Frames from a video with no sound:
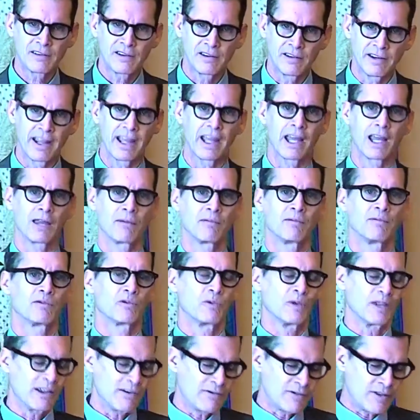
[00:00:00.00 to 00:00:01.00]
names.
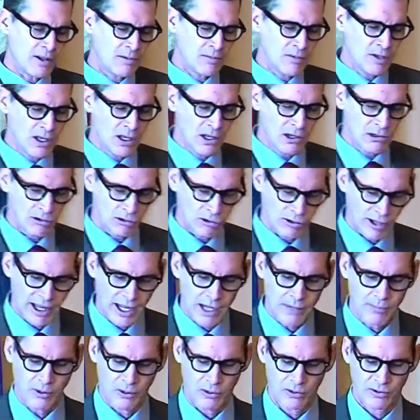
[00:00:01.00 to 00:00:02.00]
We give them
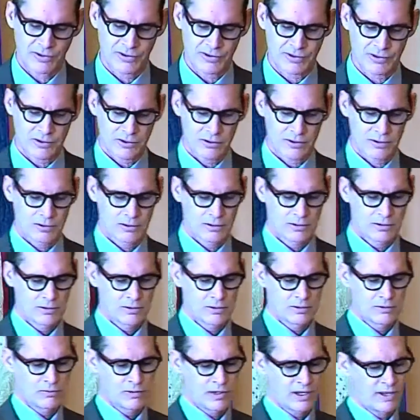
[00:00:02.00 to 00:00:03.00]
labels.
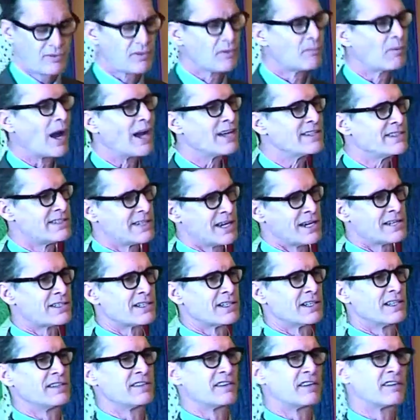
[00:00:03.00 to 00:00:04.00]
We give them
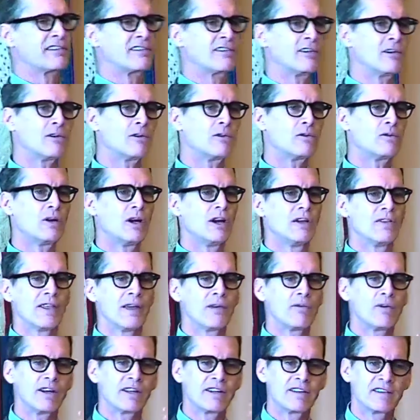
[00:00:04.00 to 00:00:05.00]
identities as though they
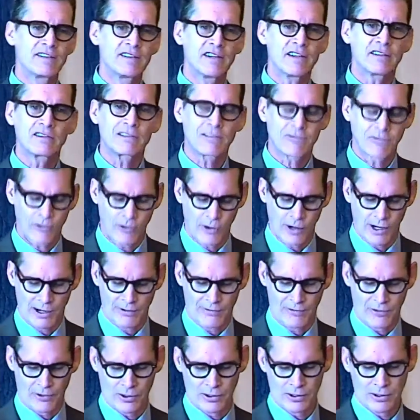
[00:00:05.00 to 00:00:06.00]
would exist
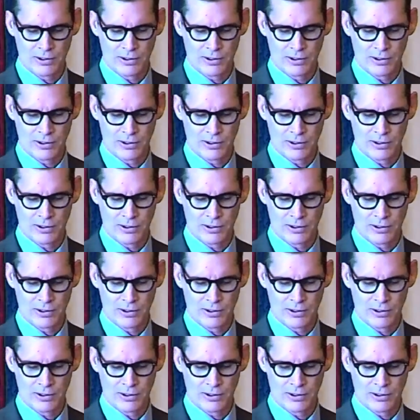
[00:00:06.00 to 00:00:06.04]
forever.